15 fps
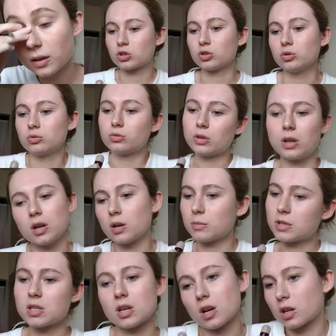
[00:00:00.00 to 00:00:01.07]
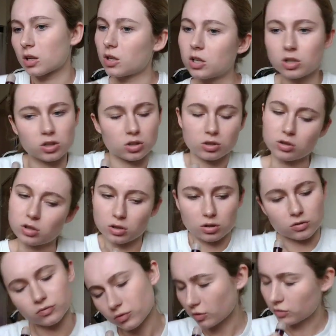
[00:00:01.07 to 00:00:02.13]
Kuna
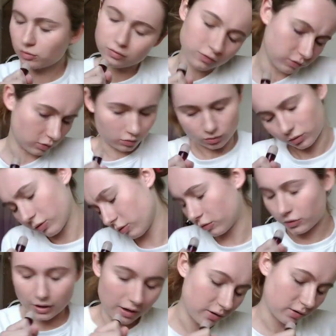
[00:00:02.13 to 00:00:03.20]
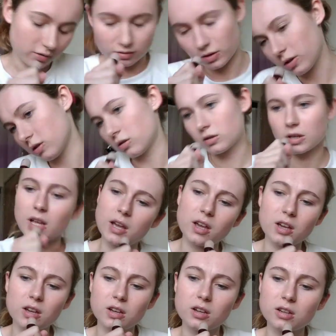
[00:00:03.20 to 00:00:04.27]
Matata for the rest of your
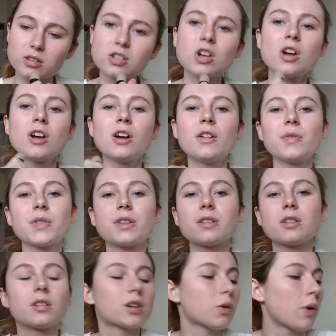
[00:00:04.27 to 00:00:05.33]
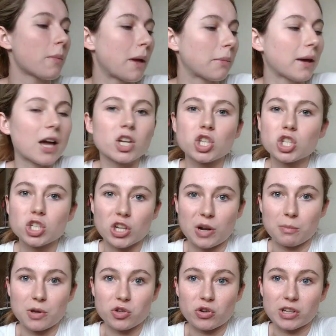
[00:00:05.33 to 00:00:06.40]
days. You know what? Maybe I
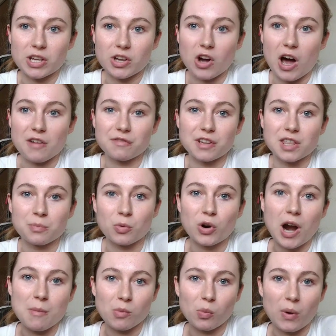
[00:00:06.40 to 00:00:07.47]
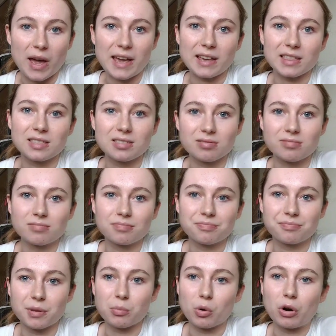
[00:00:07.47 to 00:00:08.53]
shouldn't be drinking coffee. The more I'm awake,
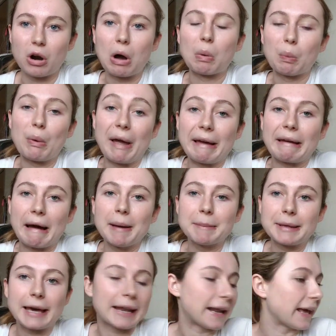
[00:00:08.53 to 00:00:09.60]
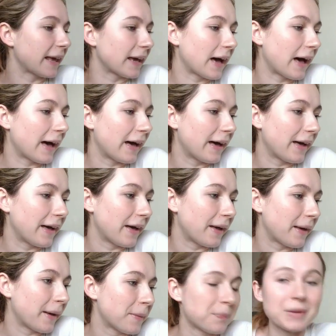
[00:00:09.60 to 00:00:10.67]
the more awake I'm getting.
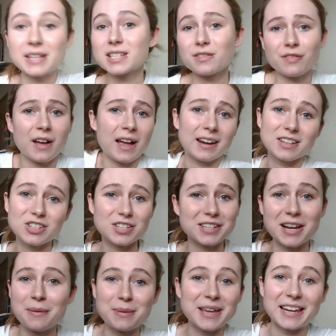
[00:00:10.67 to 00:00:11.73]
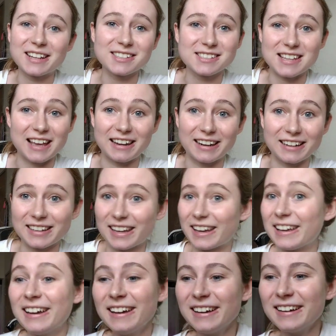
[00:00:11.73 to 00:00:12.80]
It's fine. It's just gonna be an exciting
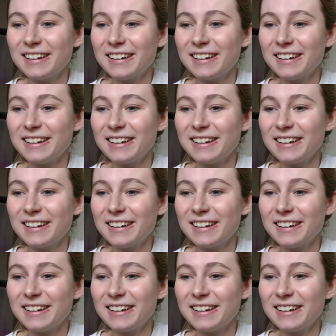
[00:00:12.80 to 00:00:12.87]
day.